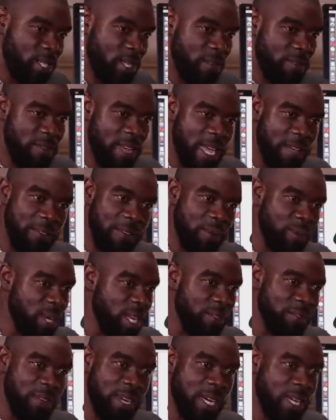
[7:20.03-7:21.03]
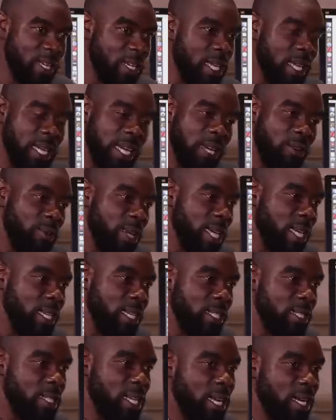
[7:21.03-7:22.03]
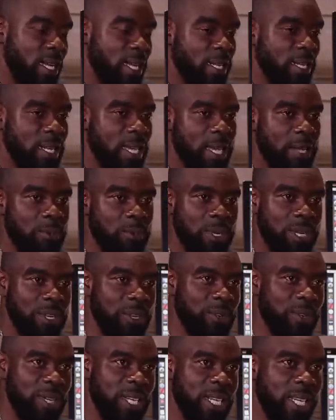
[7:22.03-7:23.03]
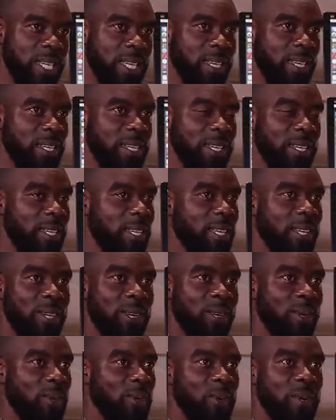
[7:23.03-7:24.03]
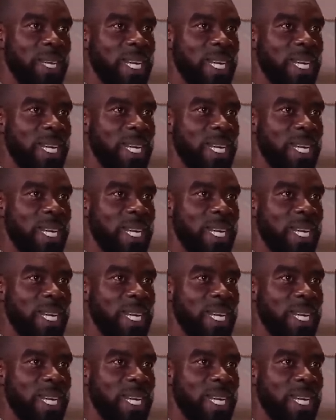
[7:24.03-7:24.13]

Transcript: survive and we never because we are kids at that time. We not really it's not you know, you know